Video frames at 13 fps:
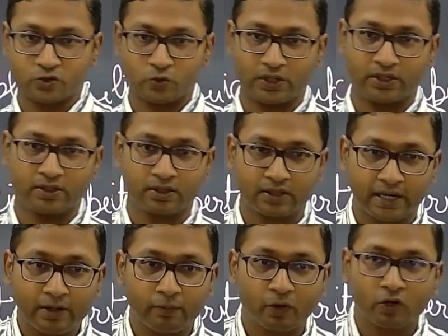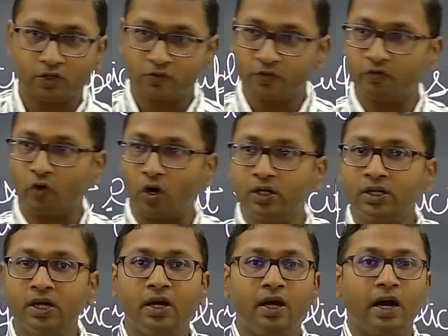one, right? Because we want
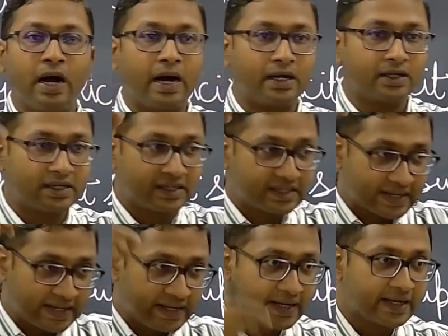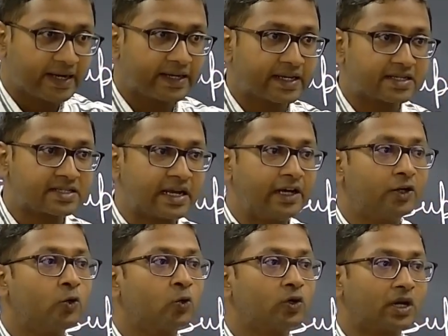our training data set
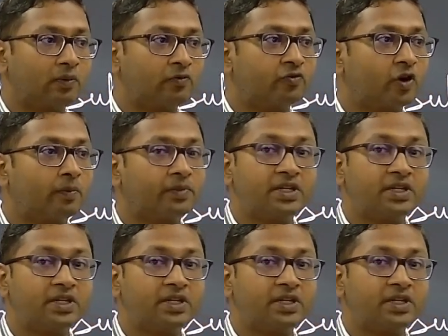to come from the